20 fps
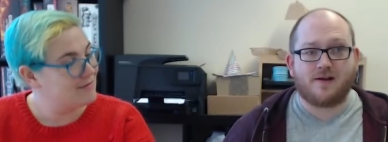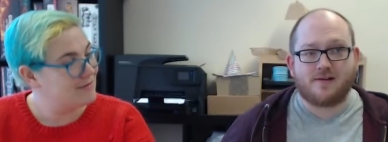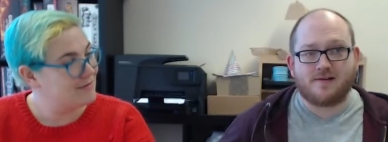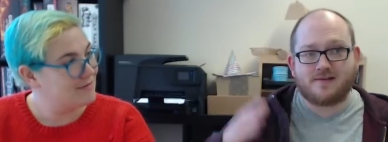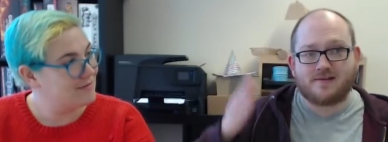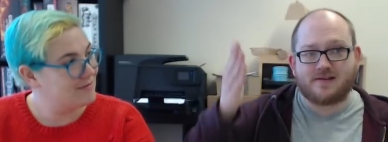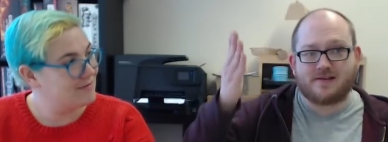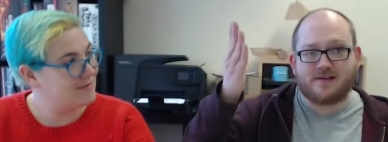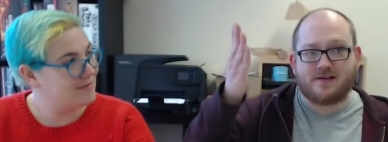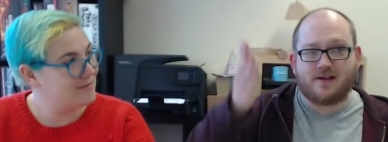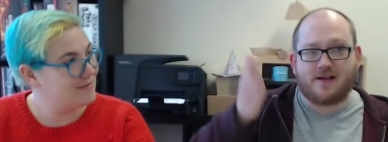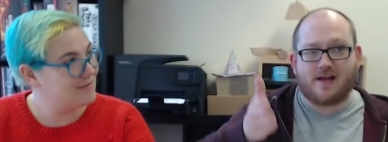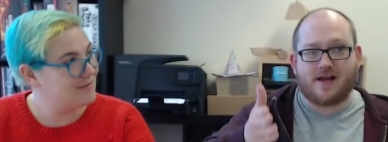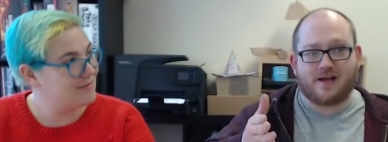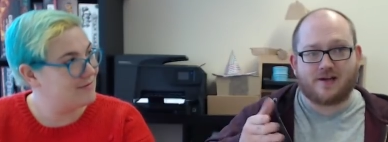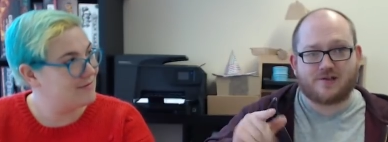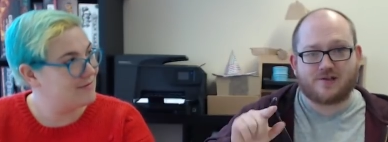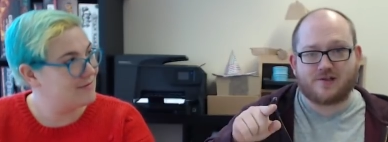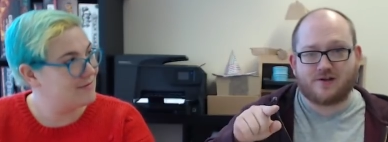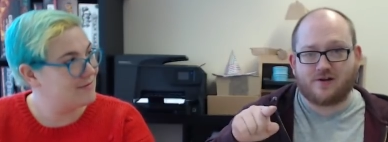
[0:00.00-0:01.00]

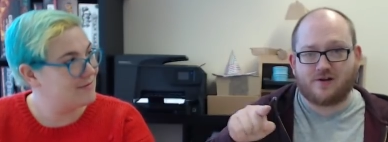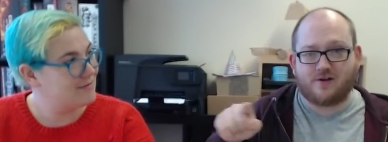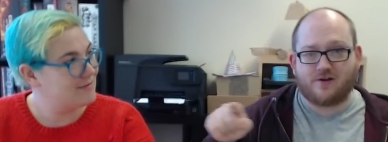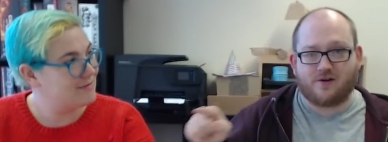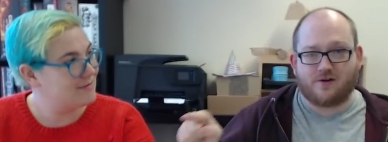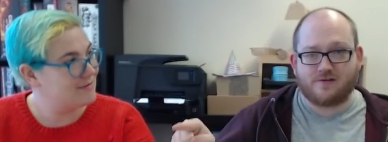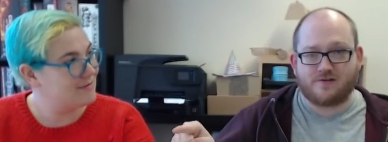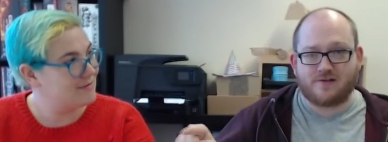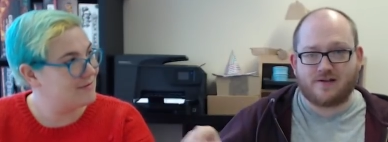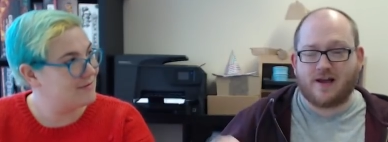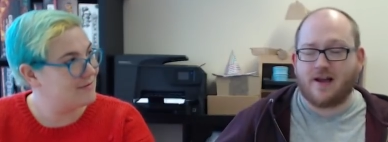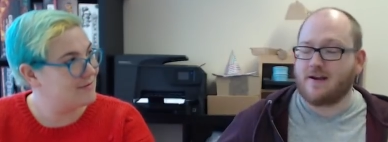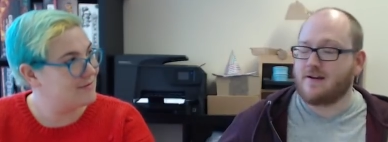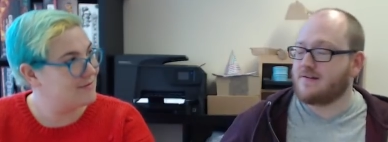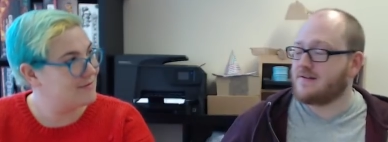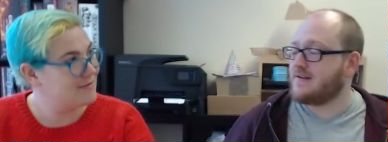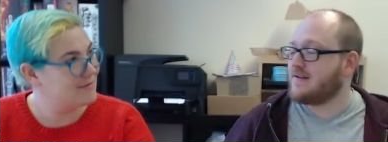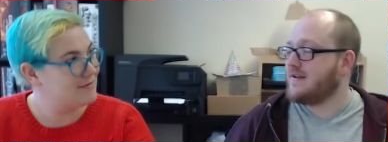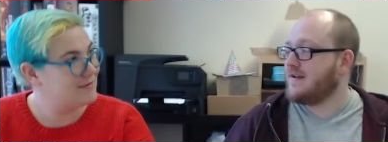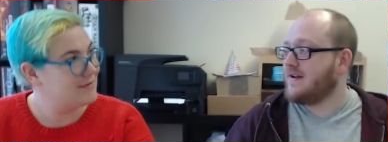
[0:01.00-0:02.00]
Speaker 1: slash
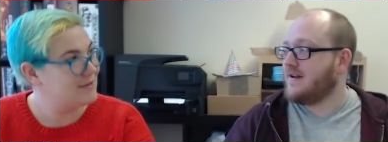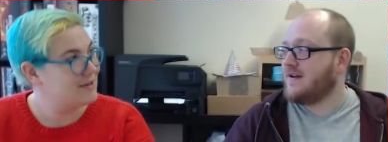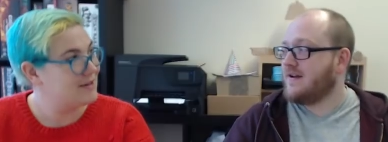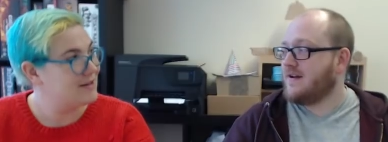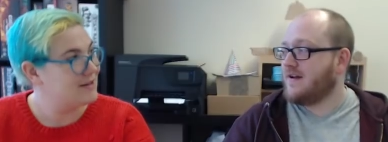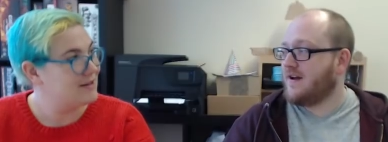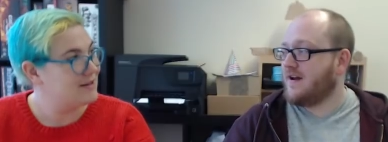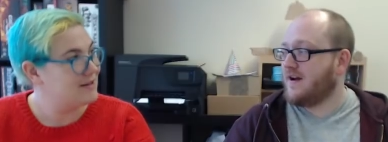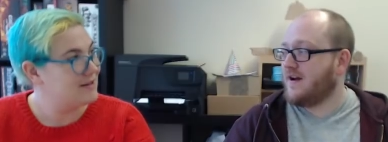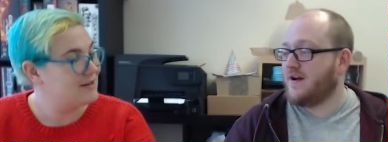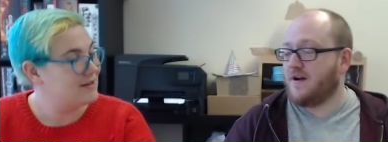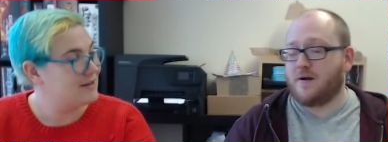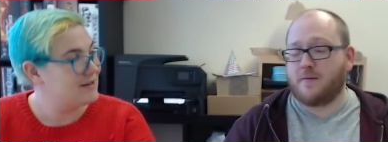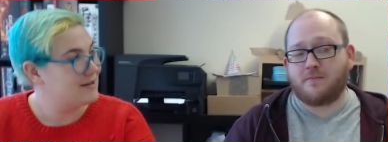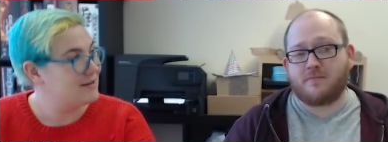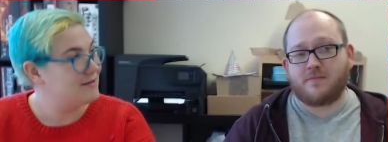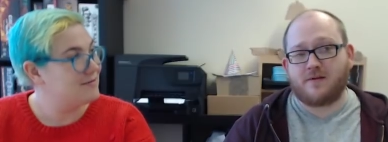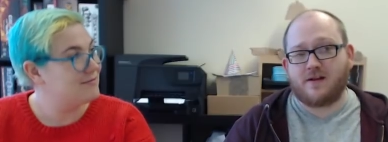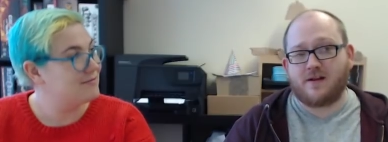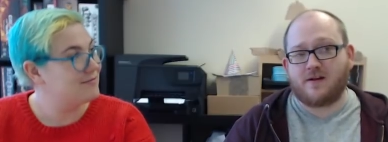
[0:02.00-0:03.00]
contact.
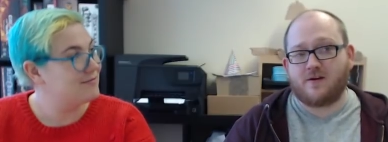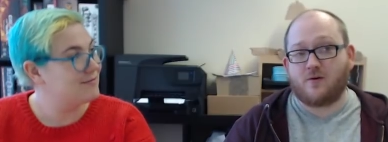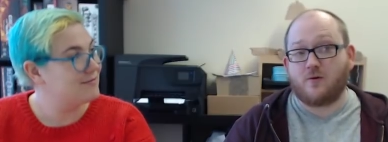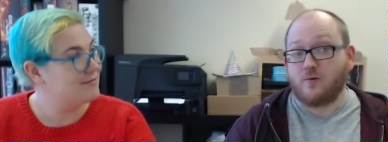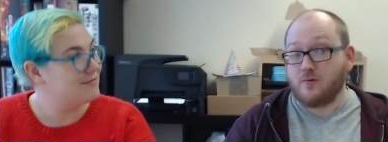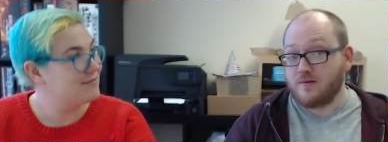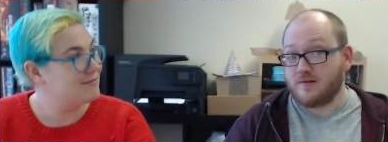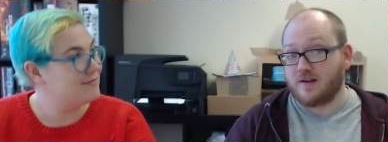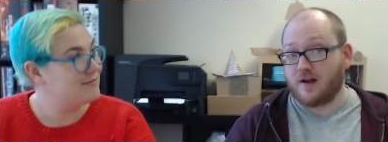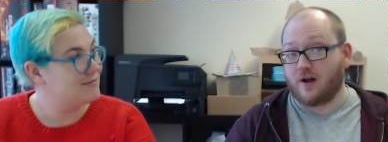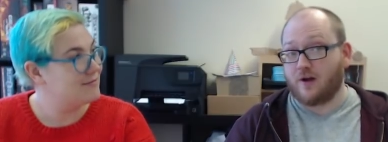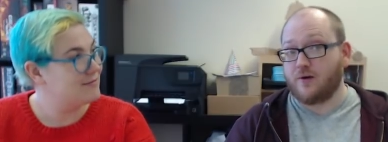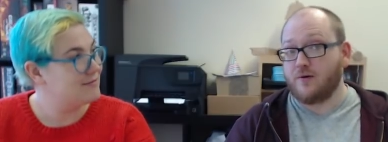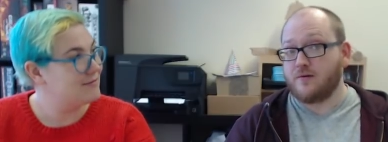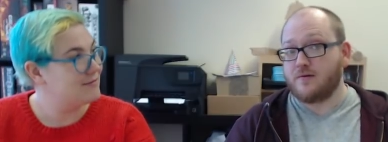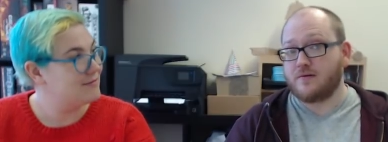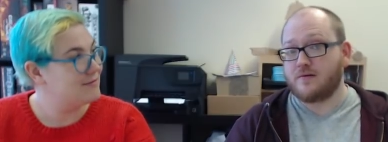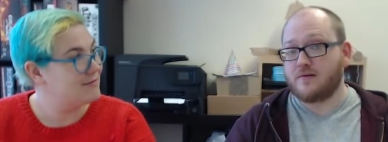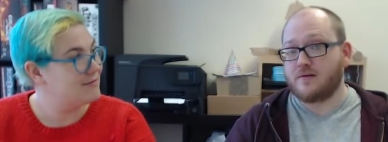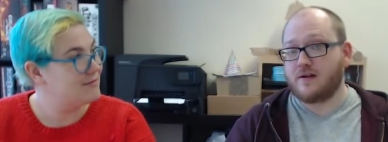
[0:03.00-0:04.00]
Um, also,
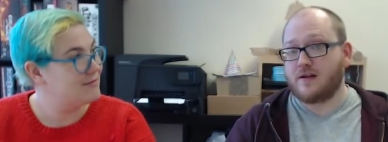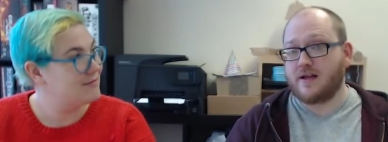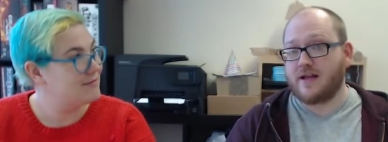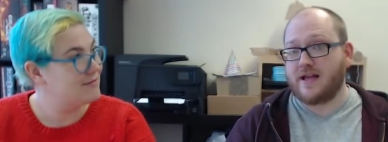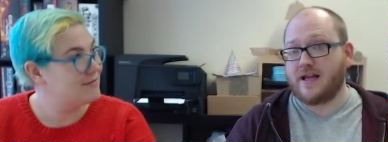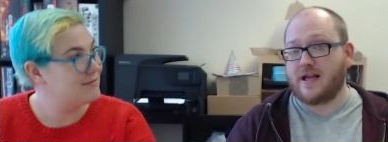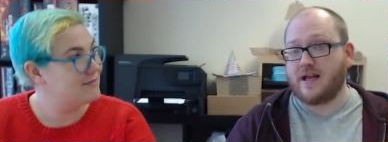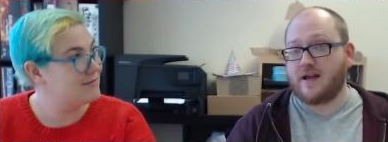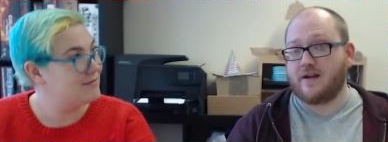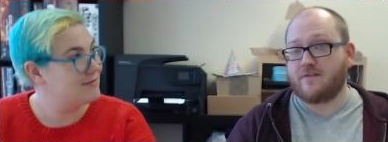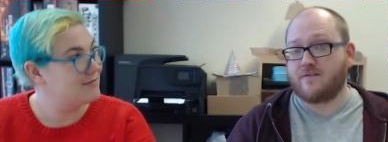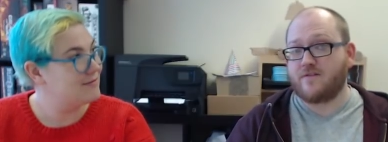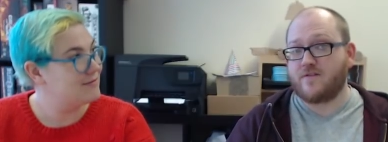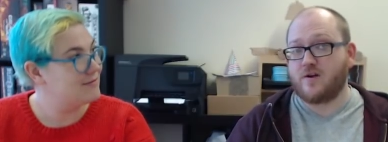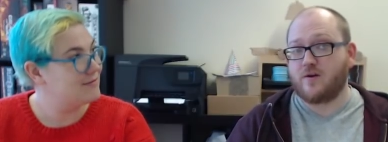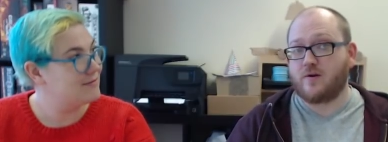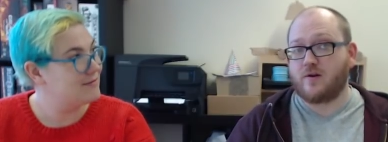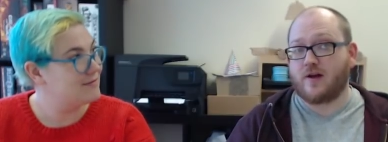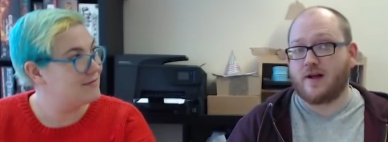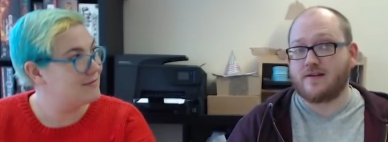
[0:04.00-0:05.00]
if
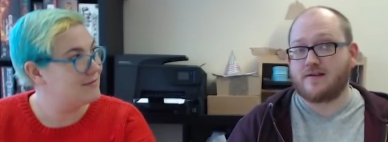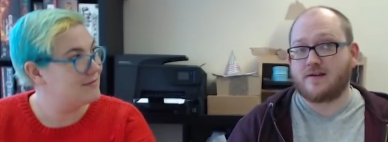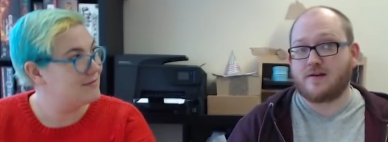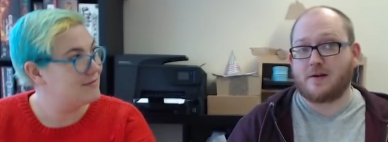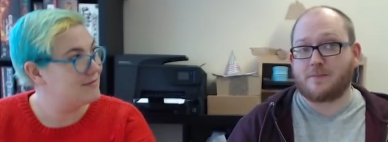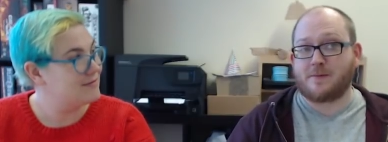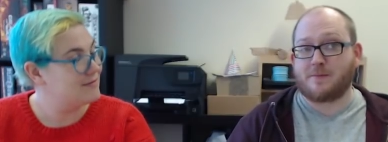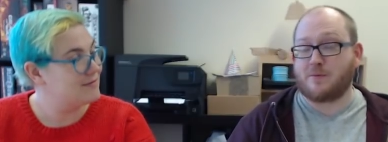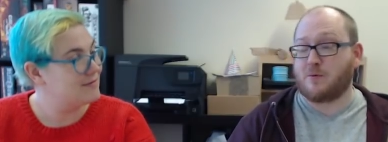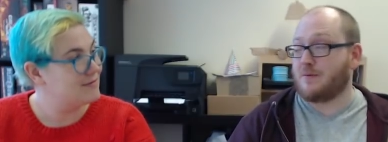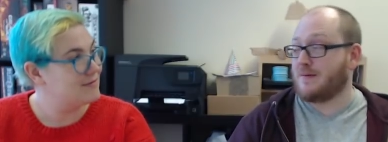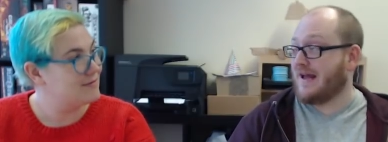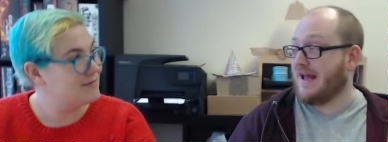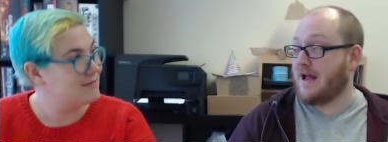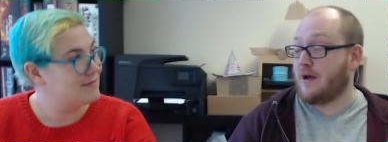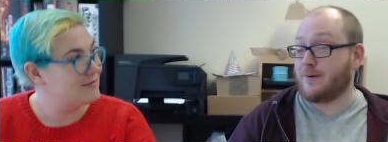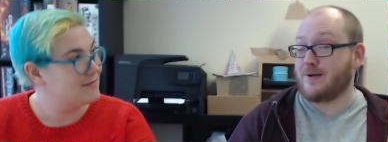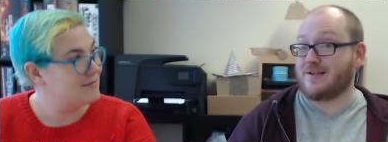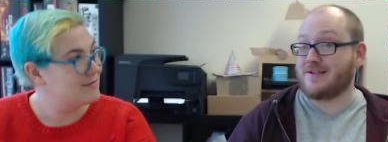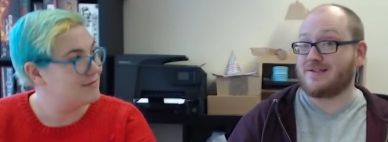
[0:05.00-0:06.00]
you'd like to know a bit more about
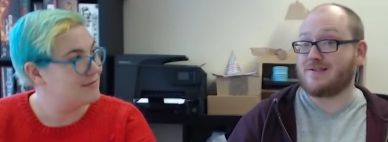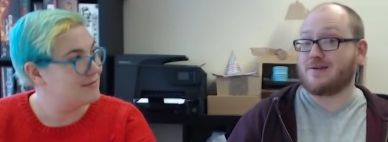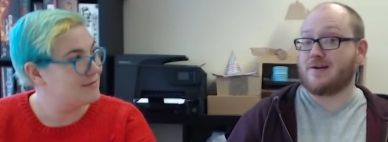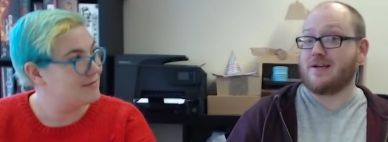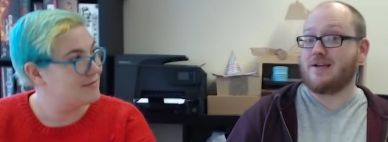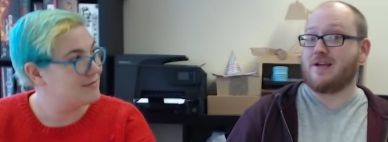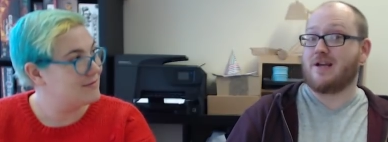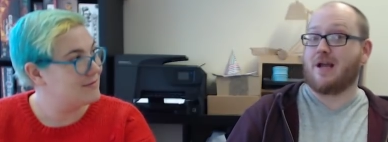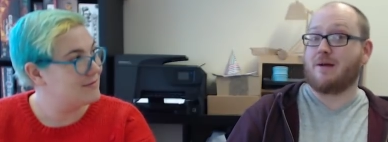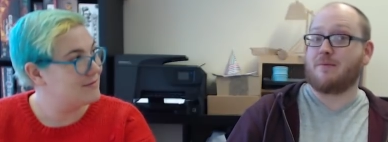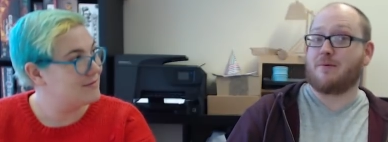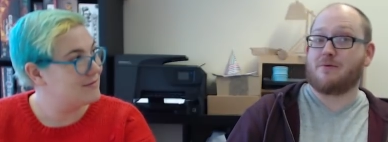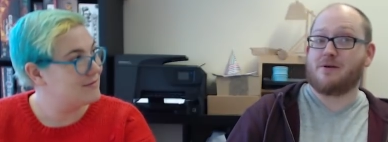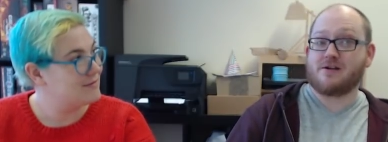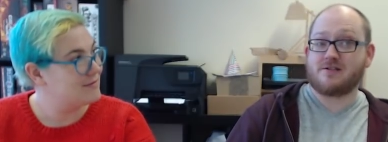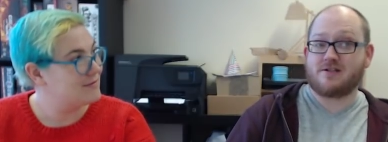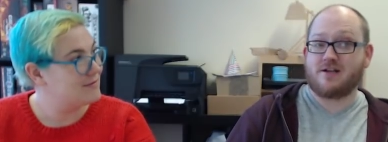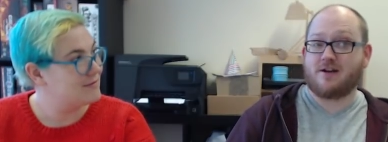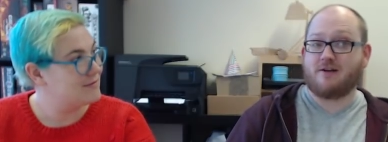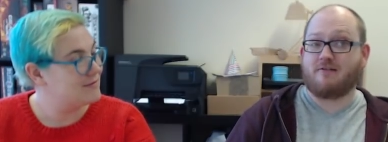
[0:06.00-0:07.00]
how we design games, we're
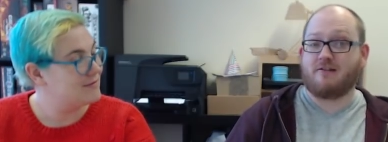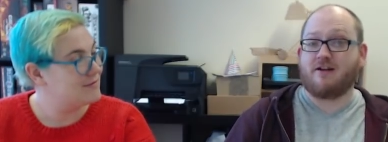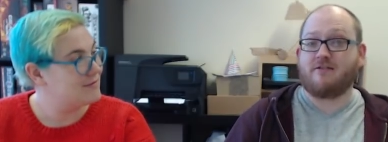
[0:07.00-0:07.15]
actually currently